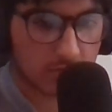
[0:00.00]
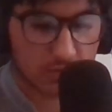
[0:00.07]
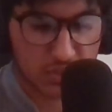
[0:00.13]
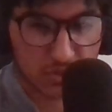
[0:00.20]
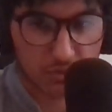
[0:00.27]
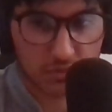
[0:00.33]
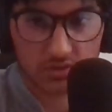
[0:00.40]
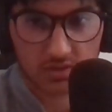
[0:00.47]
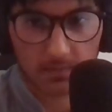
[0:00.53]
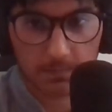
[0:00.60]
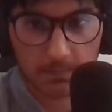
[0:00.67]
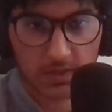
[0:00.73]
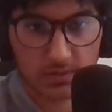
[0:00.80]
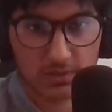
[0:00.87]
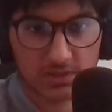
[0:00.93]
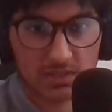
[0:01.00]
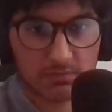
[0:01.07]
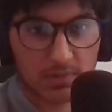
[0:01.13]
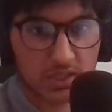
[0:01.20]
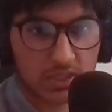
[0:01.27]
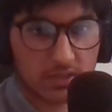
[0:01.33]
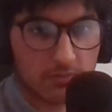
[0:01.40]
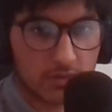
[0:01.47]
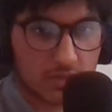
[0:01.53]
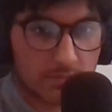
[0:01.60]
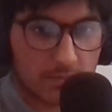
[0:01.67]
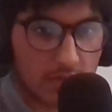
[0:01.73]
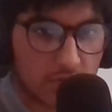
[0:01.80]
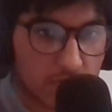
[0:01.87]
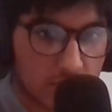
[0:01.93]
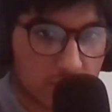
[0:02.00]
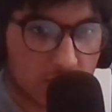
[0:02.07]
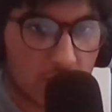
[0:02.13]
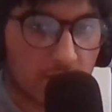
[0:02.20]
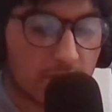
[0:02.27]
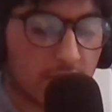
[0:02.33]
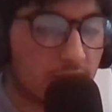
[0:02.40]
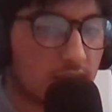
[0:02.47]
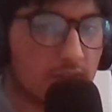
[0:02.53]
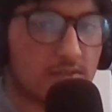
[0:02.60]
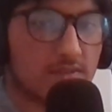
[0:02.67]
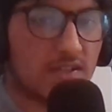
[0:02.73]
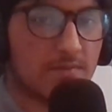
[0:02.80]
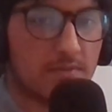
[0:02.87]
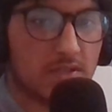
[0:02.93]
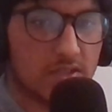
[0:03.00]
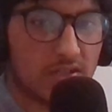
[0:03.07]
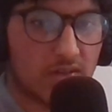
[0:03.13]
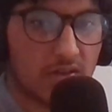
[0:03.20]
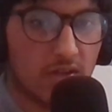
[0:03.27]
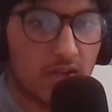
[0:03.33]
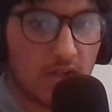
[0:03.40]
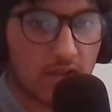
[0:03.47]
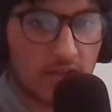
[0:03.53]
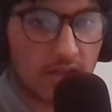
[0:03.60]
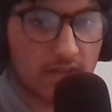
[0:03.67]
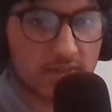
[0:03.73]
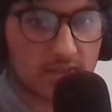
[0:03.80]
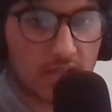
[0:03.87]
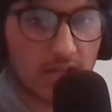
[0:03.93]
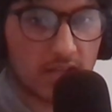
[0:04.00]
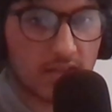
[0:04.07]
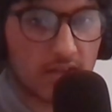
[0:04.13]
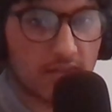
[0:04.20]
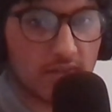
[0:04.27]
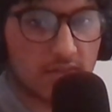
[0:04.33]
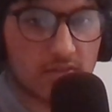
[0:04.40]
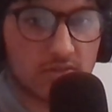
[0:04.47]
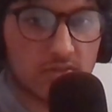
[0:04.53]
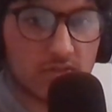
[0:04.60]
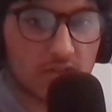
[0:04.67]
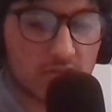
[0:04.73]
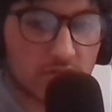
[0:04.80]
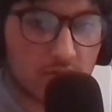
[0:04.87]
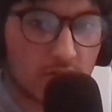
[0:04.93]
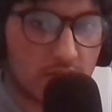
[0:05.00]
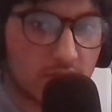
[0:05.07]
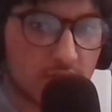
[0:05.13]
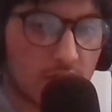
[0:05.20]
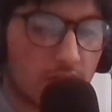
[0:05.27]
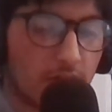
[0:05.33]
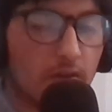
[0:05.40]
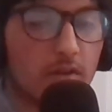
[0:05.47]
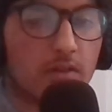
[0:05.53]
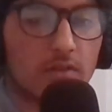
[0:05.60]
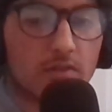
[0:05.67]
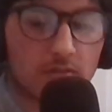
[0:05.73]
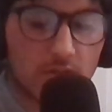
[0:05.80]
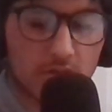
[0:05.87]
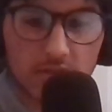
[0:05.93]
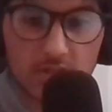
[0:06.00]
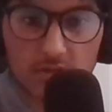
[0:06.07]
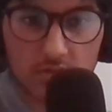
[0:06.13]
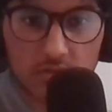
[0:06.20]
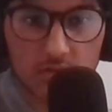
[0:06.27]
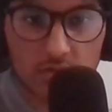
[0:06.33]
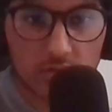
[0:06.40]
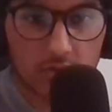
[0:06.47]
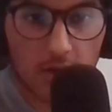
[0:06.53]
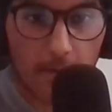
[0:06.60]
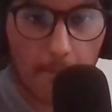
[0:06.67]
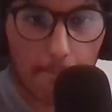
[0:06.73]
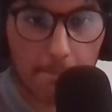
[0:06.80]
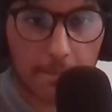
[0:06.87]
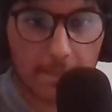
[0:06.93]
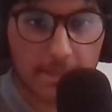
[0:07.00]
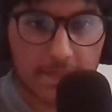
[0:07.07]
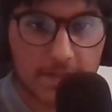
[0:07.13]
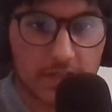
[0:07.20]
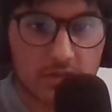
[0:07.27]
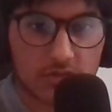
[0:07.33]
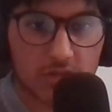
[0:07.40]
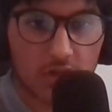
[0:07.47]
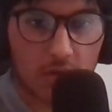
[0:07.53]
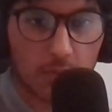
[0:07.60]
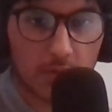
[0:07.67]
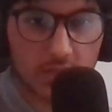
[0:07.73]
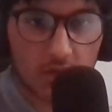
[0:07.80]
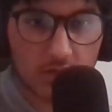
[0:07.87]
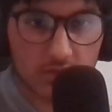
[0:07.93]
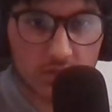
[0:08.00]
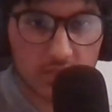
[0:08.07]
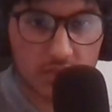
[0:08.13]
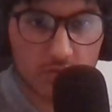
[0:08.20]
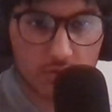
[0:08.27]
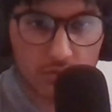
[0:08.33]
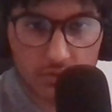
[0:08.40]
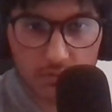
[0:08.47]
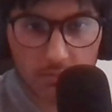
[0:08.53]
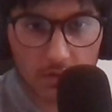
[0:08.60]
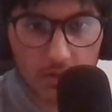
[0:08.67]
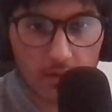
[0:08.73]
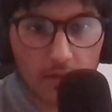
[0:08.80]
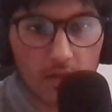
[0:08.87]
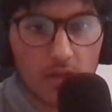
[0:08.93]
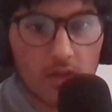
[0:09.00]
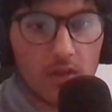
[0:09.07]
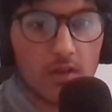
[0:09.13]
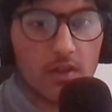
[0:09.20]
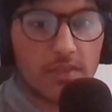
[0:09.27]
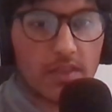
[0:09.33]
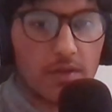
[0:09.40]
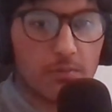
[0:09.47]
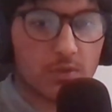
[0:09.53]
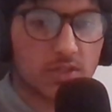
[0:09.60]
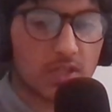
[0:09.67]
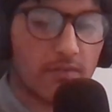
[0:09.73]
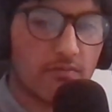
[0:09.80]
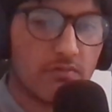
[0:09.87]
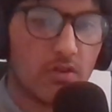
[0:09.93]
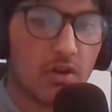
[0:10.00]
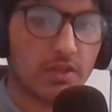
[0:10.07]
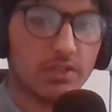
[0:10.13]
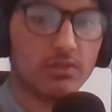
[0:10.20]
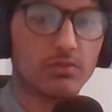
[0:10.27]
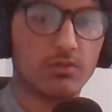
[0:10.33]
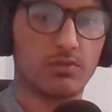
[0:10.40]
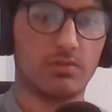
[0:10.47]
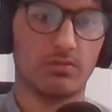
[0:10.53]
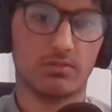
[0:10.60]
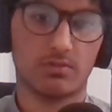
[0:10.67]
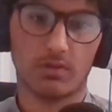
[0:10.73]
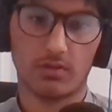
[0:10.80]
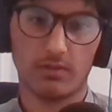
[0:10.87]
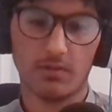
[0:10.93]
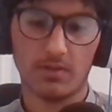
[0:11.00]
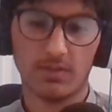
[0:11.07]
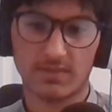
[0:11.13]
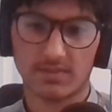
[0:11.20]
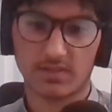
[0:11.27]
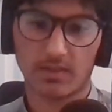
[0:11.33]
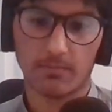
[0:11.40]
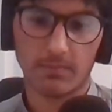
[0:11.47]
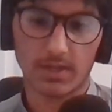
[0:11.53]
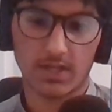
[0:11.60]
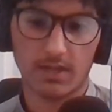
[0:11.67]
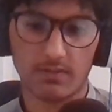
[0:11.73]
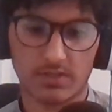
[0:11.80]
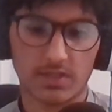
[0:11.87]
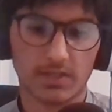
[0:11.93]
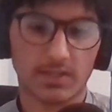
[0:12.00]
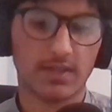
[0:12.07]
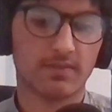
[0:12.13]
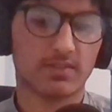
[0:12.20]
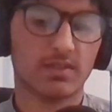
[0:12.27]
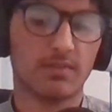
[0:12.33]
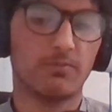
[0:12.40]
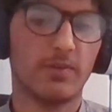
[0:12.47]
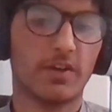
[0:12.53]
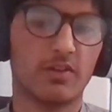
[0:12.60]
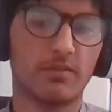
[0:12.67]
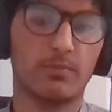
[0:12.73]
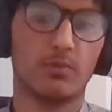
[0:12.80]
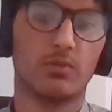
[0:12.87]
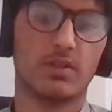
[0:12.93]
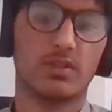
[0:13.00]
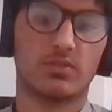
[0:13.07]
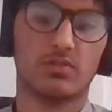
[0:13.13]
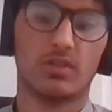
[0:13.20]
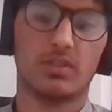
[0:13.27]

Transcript: or equal to something. This is mainly for numerical stuff, and it's the same here, less than, and this is just greater than. So these two, um, these two are without the equal to part. Then we also have not equal to, so some we're checking if some variable is not